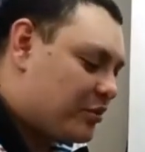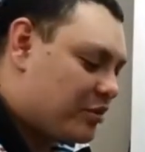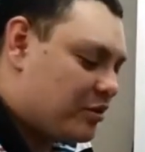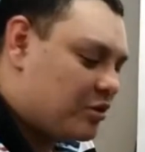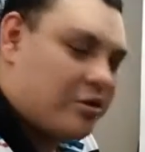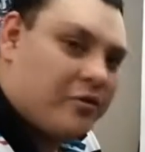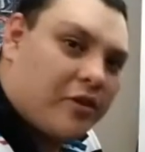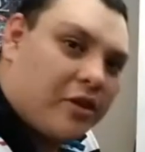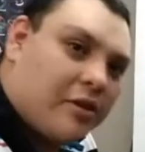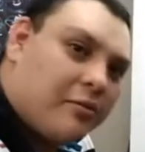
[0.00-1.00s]
Couldn't
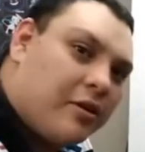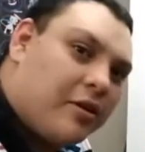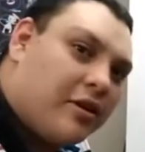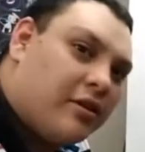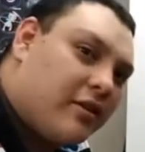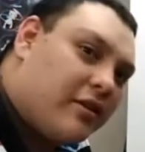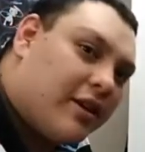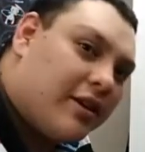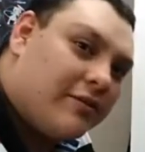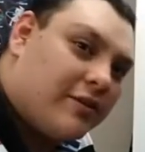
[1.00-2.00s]
very well call it
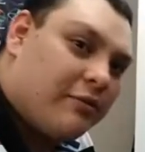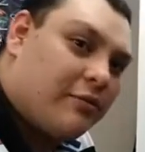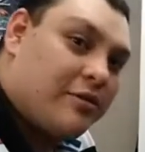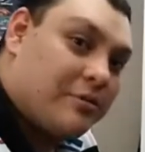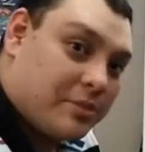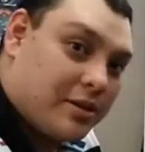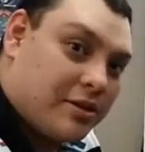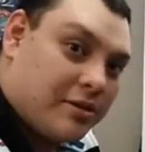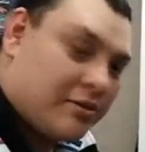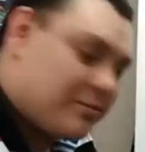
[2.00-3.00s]
that if I weren't a beginner.